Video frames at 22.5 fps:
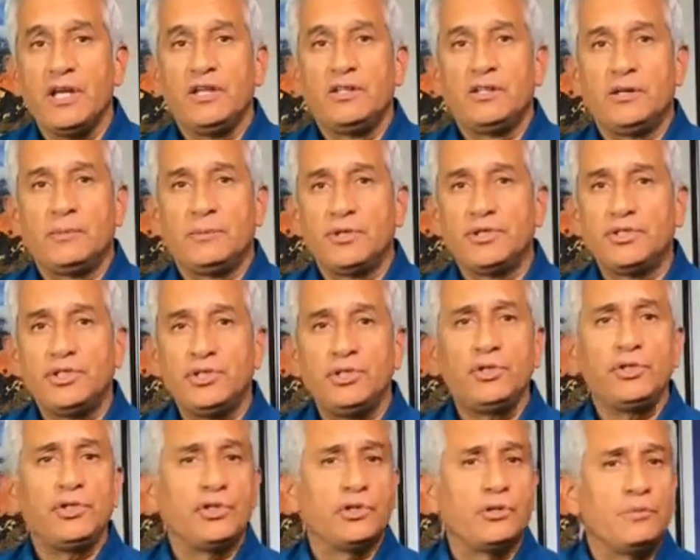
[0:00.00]
Number
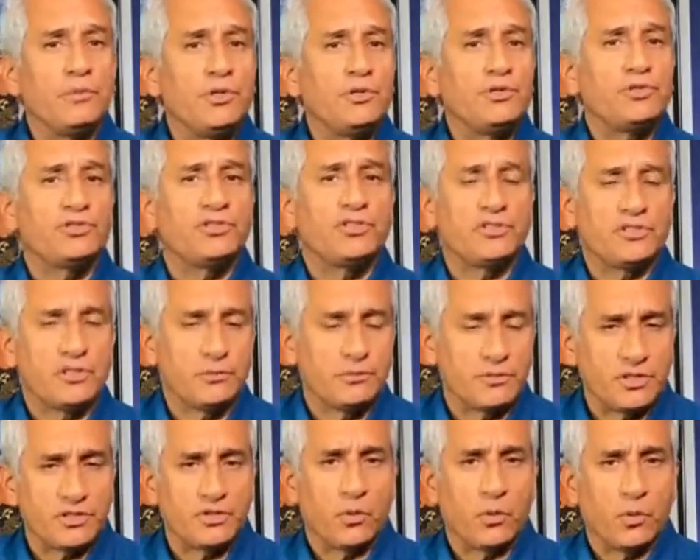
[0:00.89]
two, your immune system
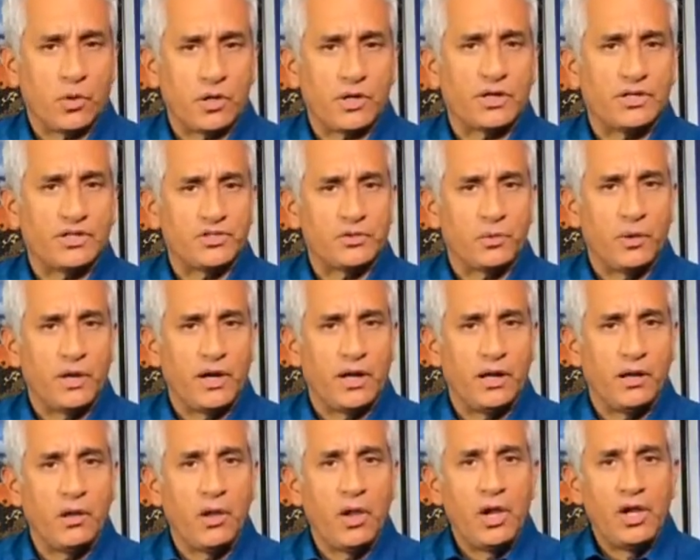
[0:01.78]
doesn't work as
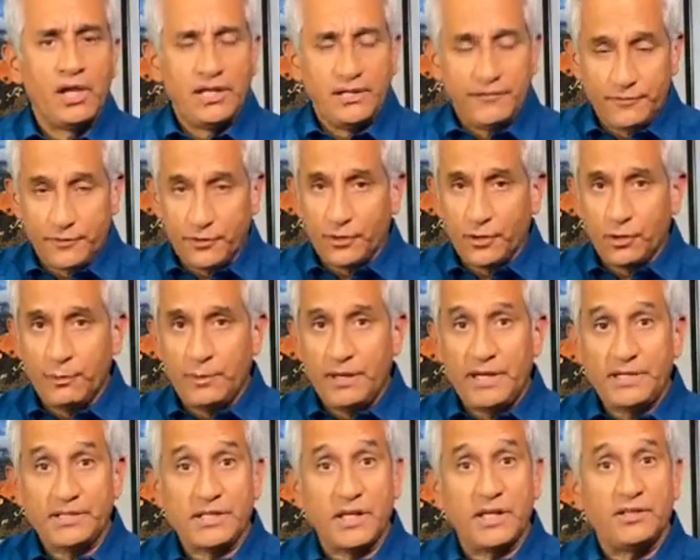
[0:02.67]
well if you're
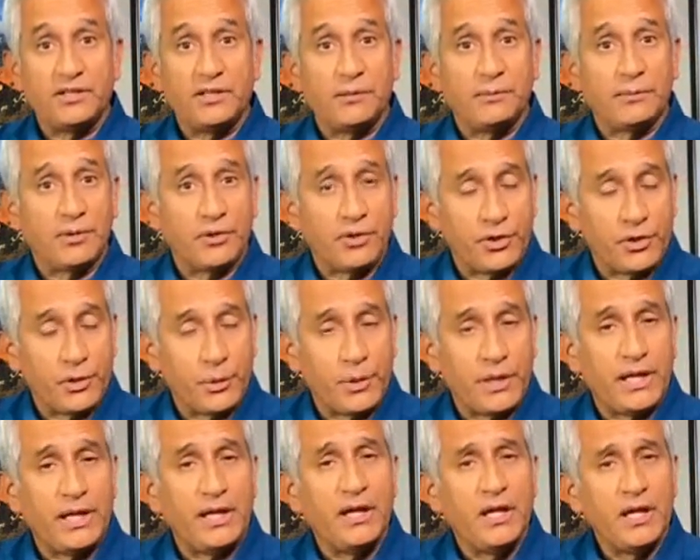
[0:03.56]
obese. And number
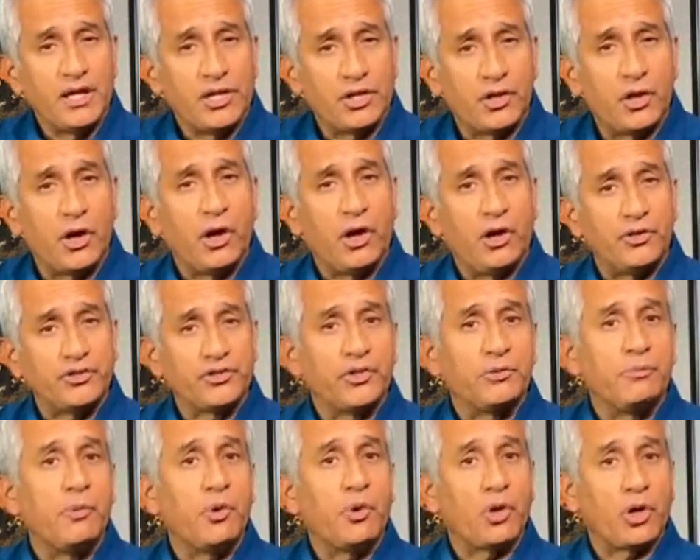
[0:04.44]
three, you're
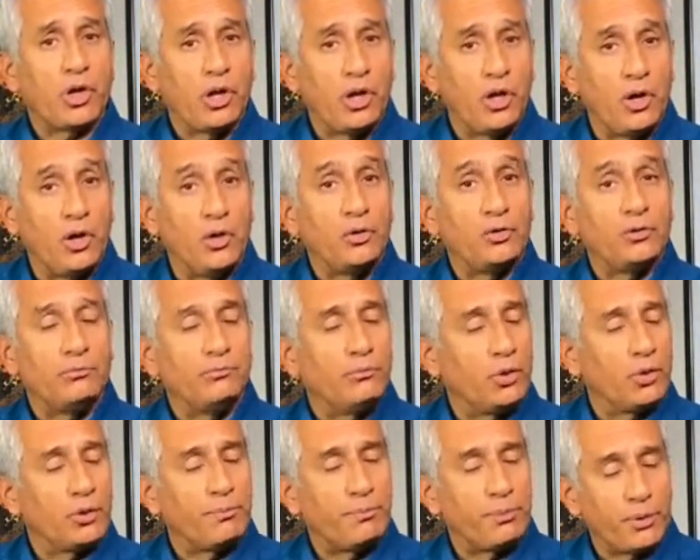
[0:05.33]
also more
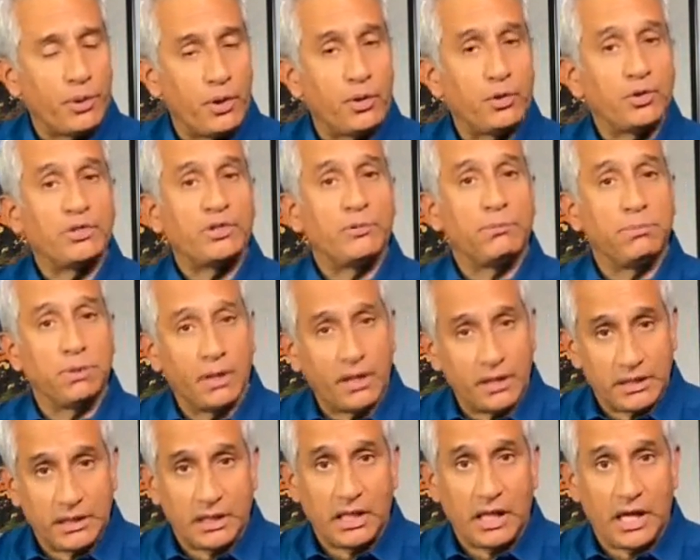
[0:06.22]
prone to
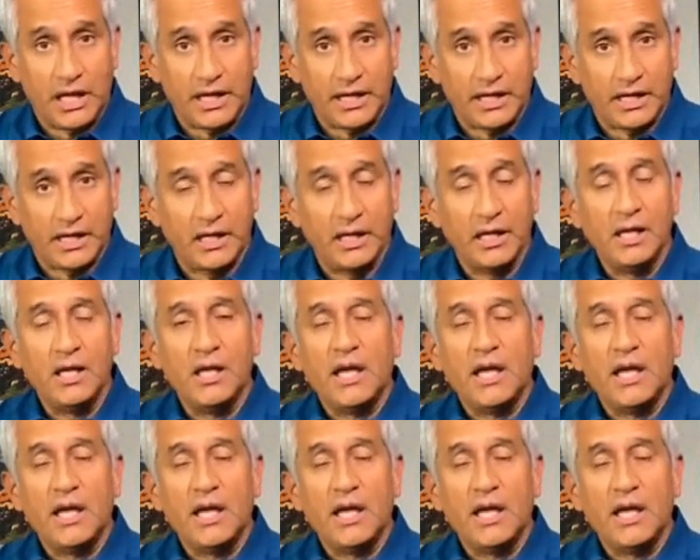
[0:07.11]
blood clotting.